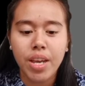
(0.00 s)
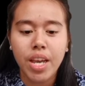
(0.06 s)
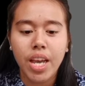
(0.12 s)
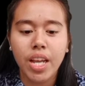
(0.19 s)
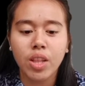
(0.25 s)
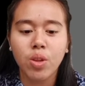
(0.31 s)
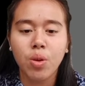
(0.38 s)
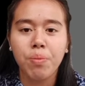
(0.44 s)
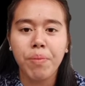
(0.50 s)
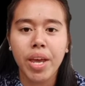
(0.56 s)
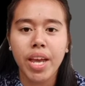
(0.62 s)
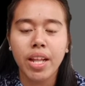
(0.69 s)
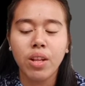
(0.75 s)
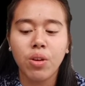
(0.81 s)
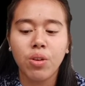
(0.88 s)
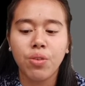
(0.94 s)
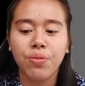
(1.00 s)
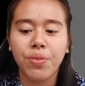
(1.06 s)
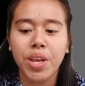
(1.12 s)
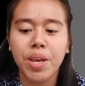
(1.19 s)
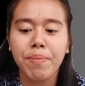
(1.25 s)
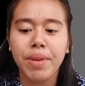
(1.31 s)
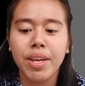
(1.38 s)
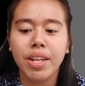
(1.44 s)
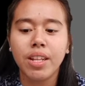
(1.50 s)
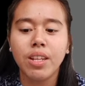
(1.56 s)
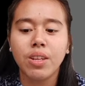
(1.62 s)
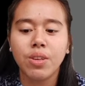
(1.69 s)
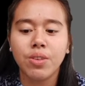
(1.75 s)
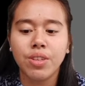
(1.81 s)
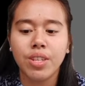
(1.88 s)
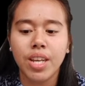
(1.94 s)
into male or female
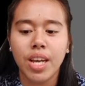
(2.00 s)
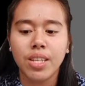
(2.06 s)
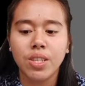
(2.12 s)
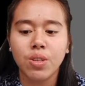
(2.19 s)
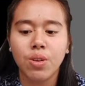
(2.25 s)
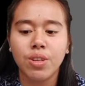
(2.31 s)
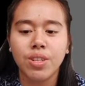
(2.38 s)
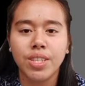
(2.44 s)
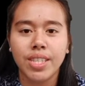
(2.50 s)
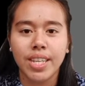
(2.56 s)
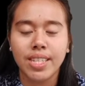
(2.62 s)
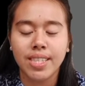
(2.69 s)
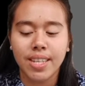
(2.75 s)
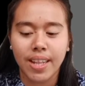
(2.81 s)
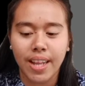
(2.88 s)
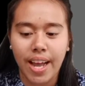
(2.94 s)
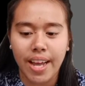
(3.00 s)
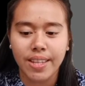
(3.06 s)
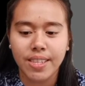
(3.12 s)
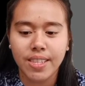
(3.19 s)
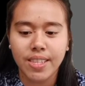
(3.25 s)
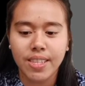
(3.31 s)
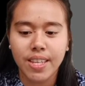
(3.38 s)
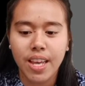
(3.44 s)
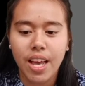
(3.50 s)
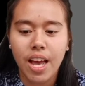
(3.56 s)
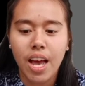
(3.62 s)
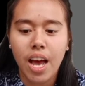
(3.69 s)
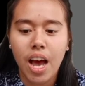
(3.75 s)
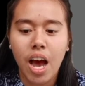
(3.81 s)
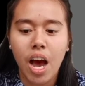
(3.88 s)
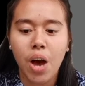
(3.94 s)
gonads or sex glands.
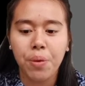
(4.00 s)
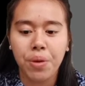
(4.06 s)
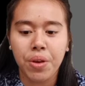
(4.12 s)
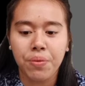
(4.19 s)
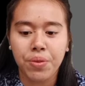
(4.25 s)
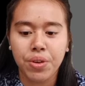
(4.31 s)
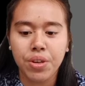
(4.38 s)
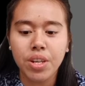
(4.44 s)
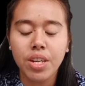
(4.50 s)
However,